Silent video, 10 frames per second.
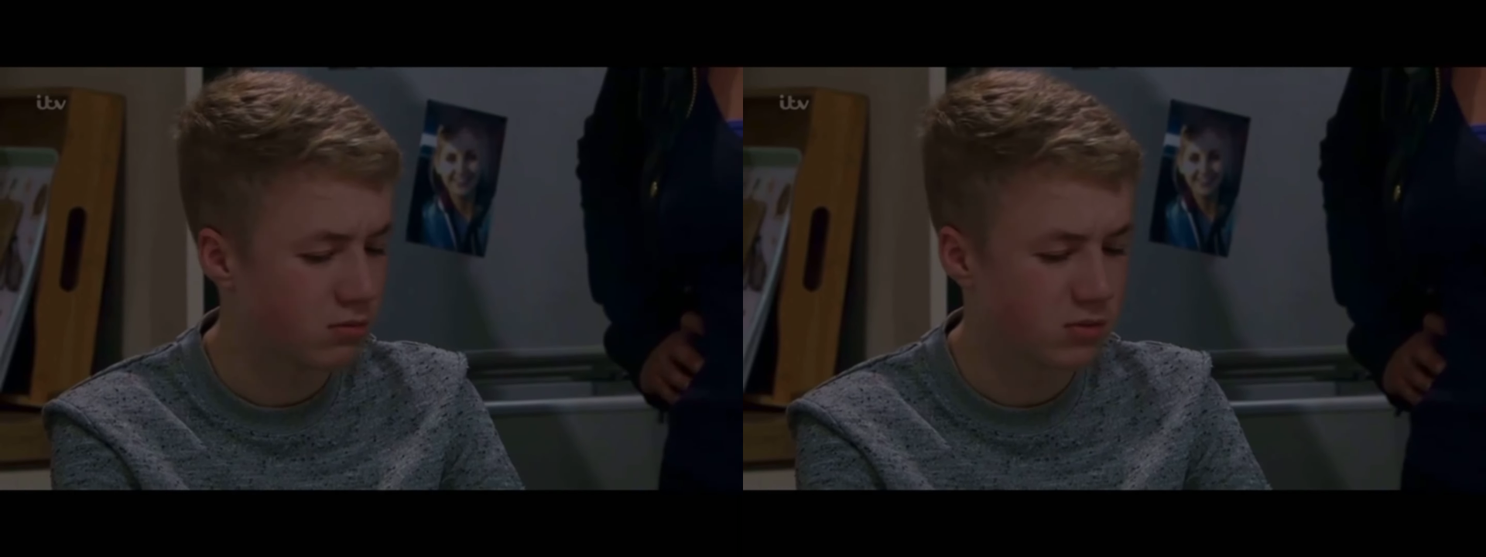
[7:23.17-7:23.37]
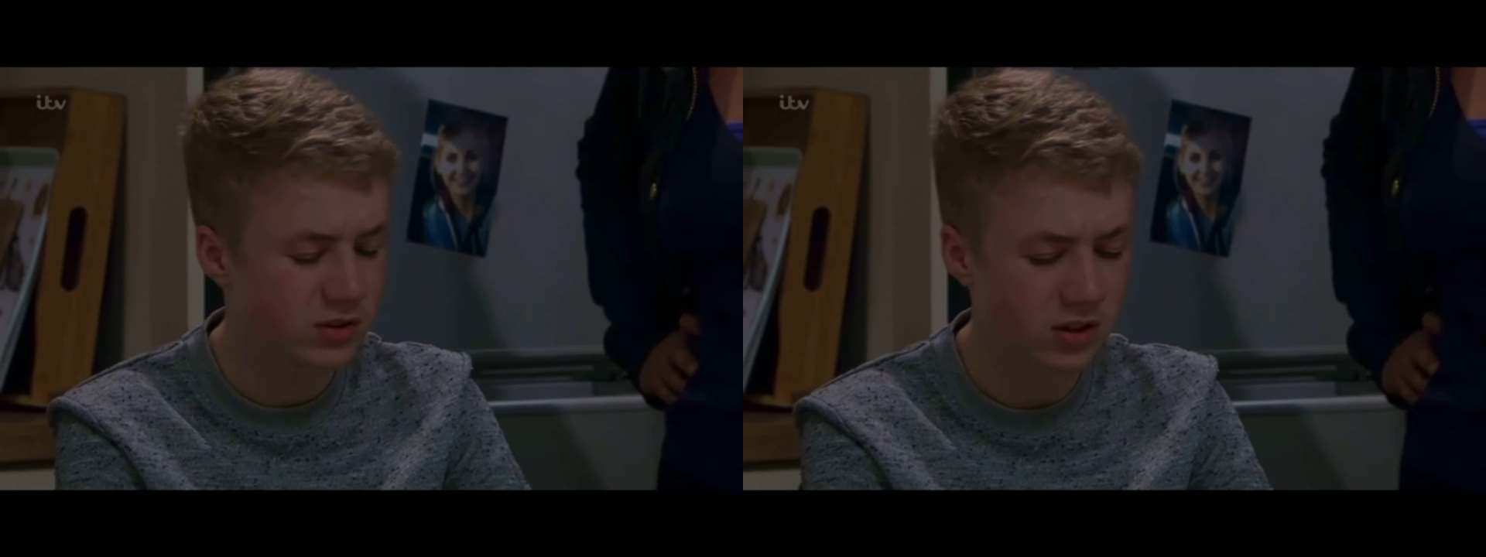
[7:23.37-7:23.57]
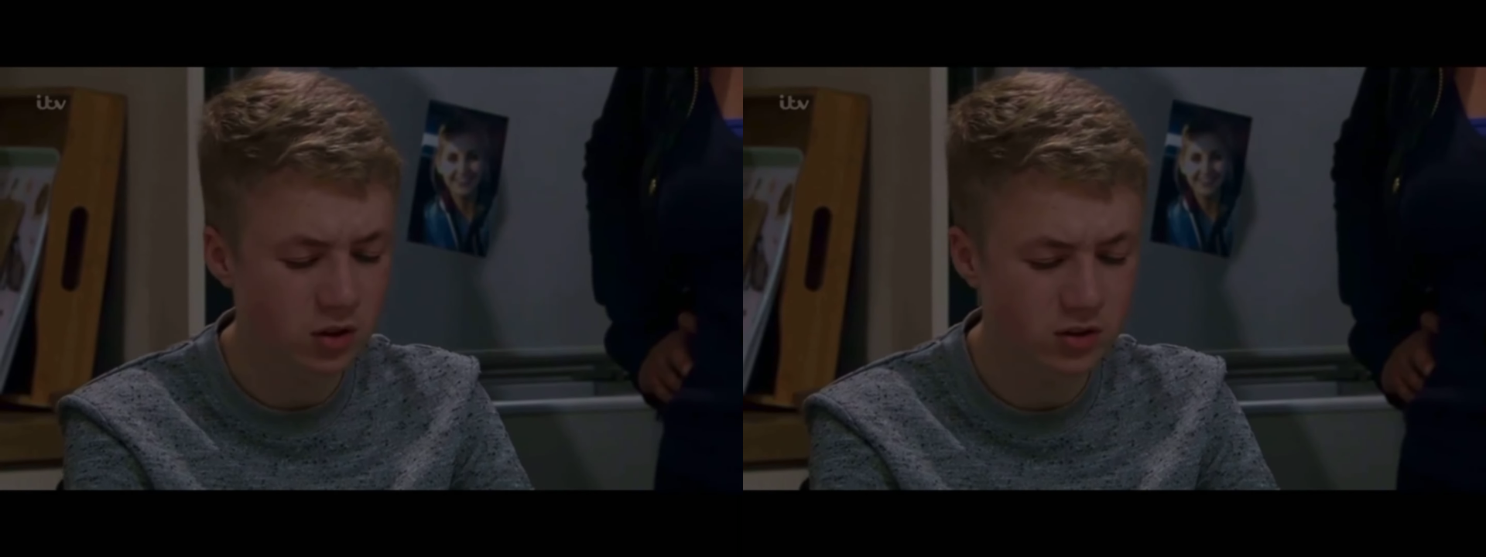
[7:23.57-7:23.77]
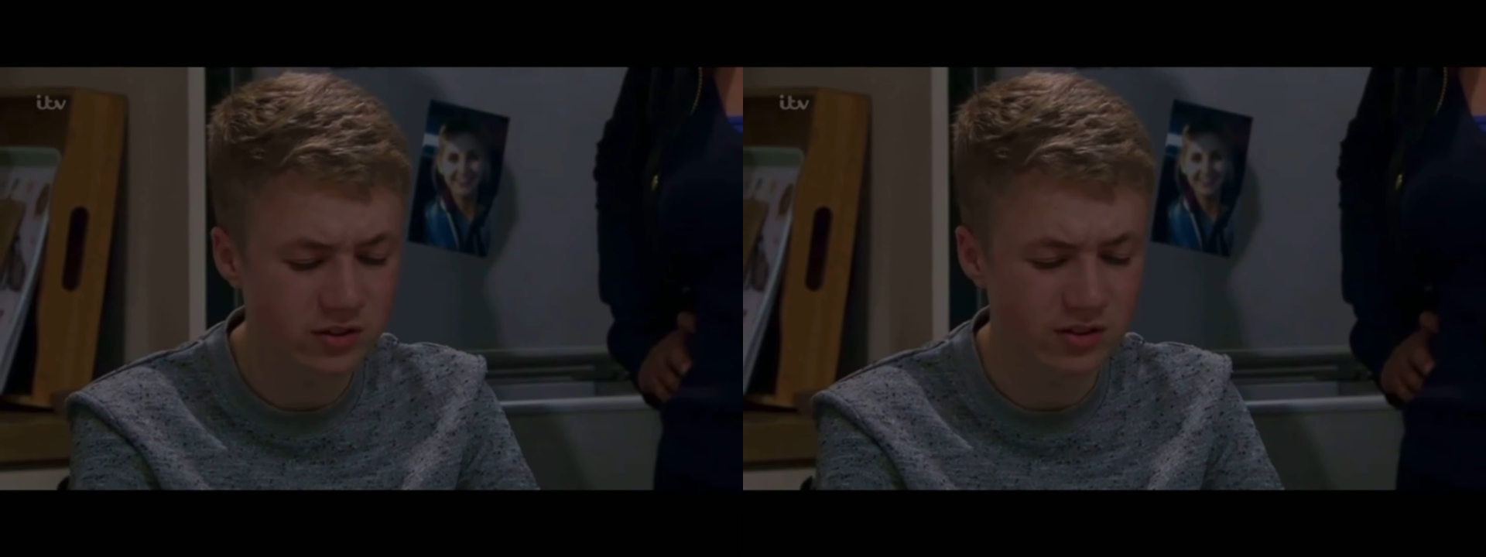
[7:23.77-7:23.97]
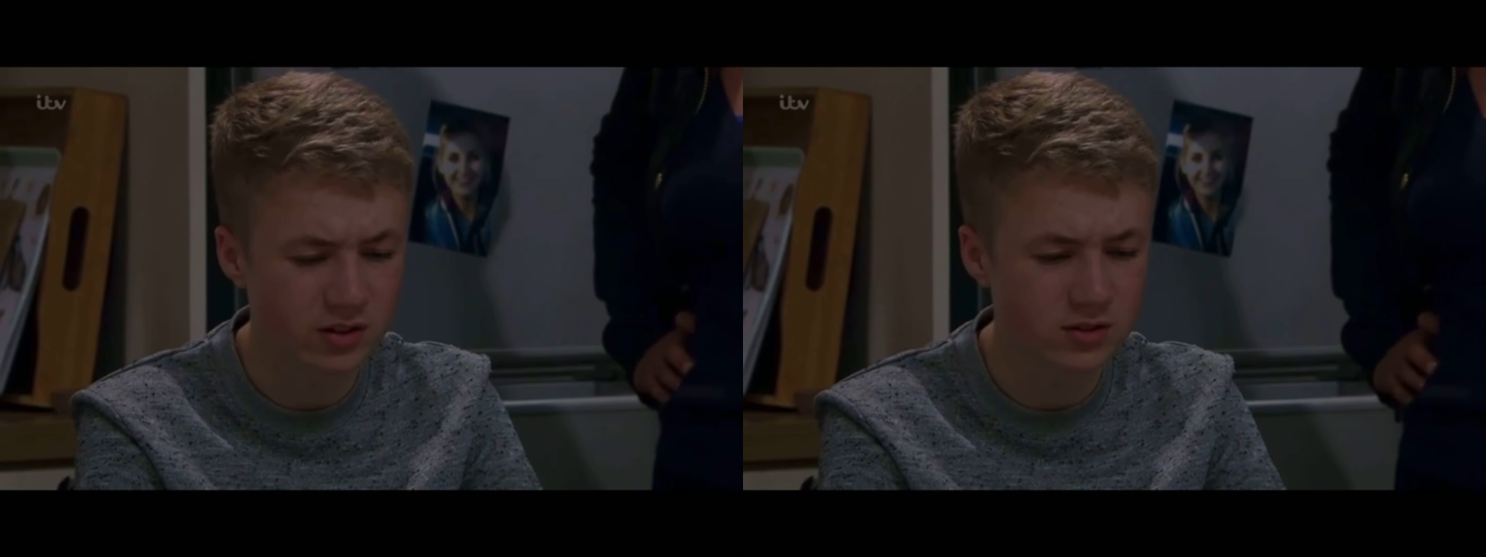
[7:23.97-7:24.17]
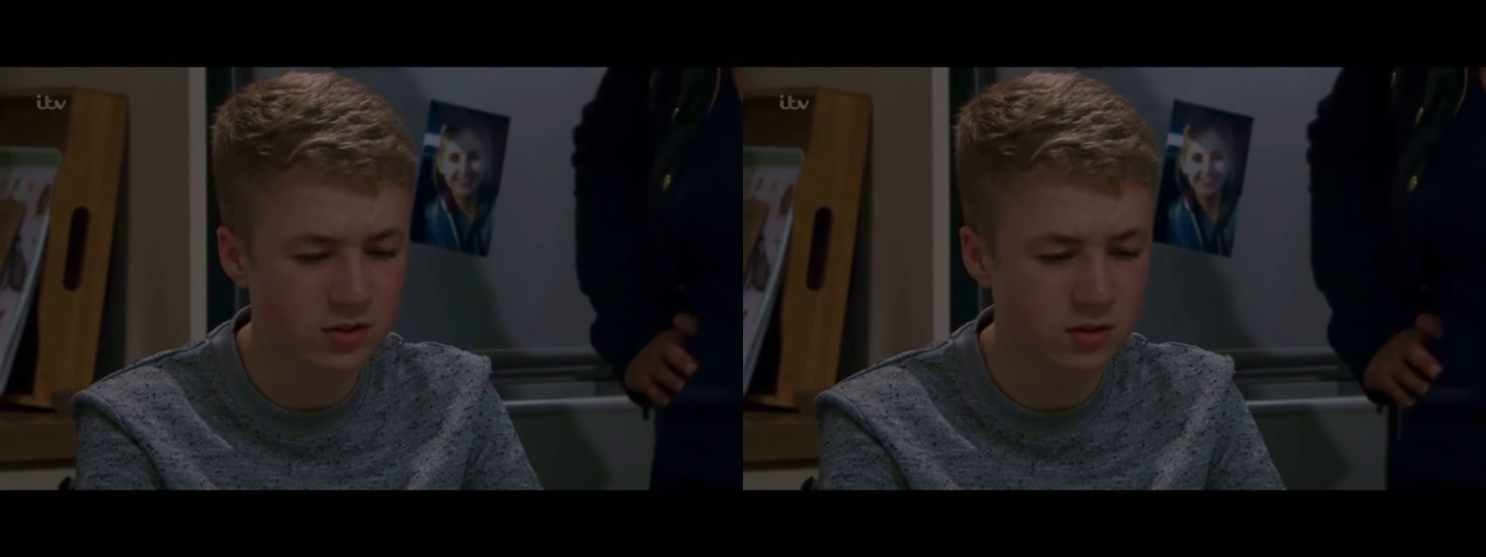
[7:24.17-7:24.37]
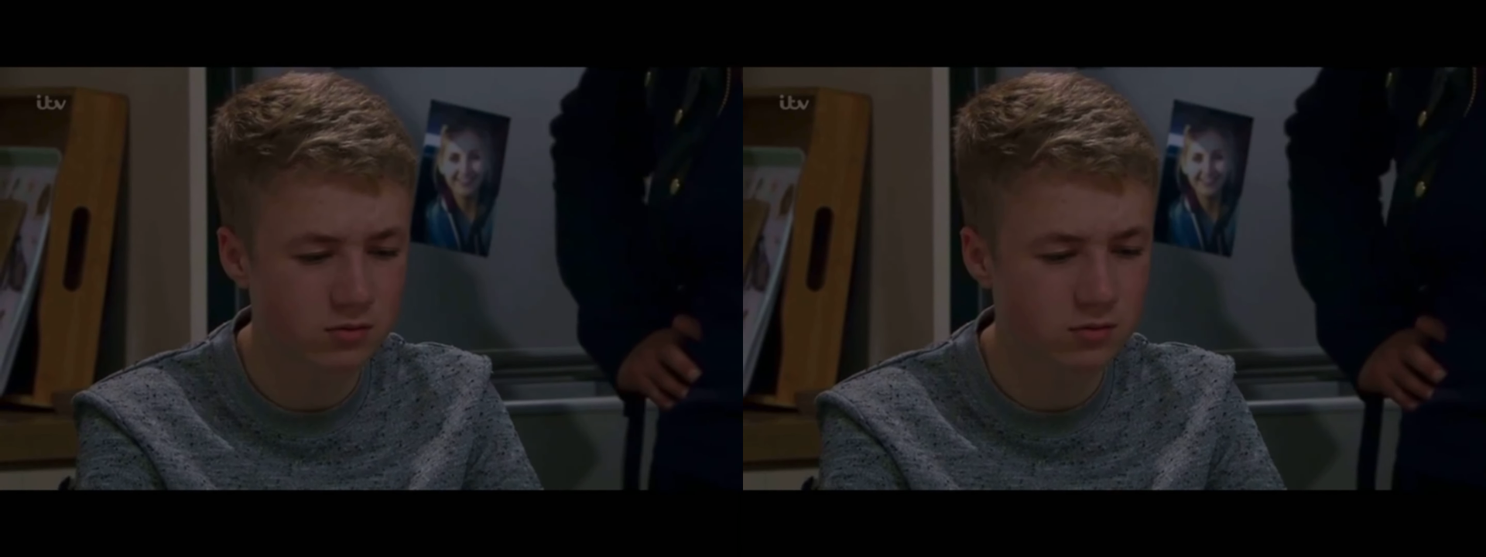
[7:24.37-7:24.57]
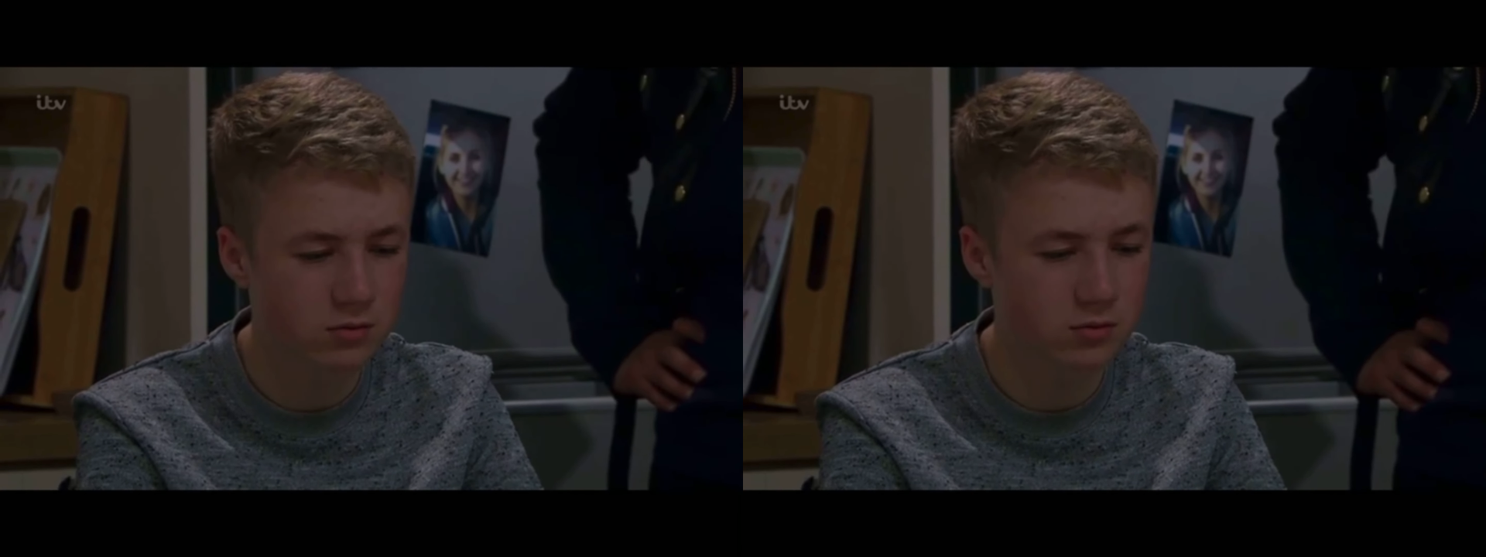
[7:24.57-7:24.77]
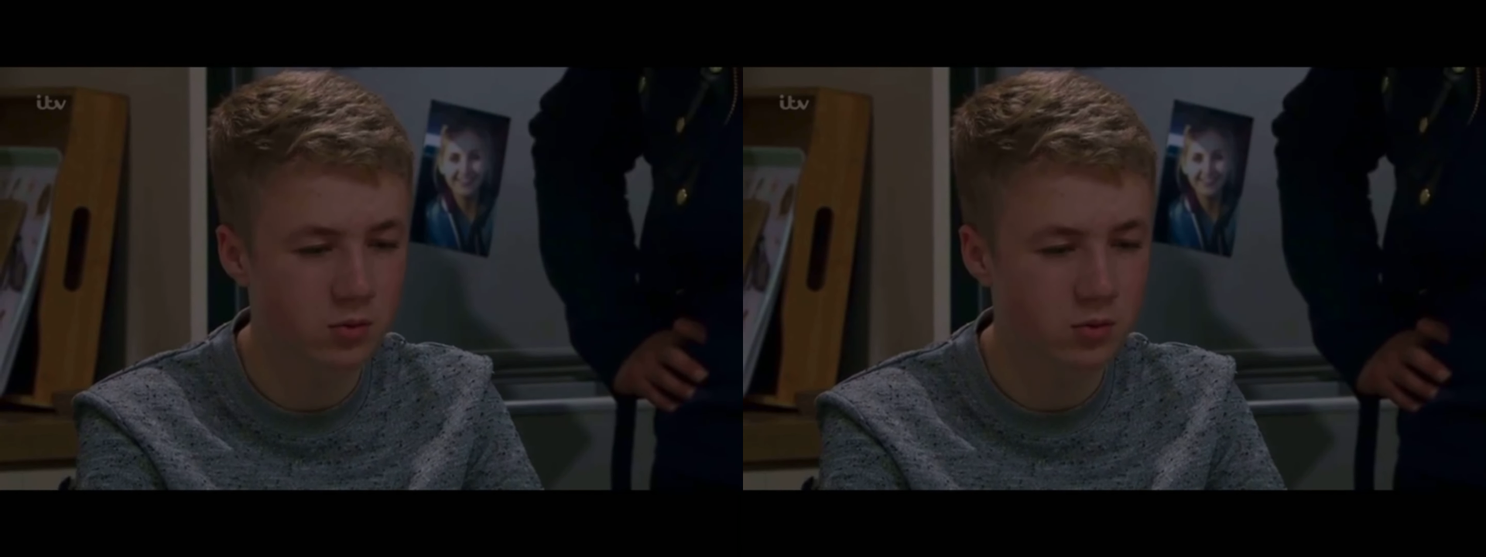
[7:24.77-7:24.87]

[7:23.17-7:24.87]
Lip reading: said loads of things that we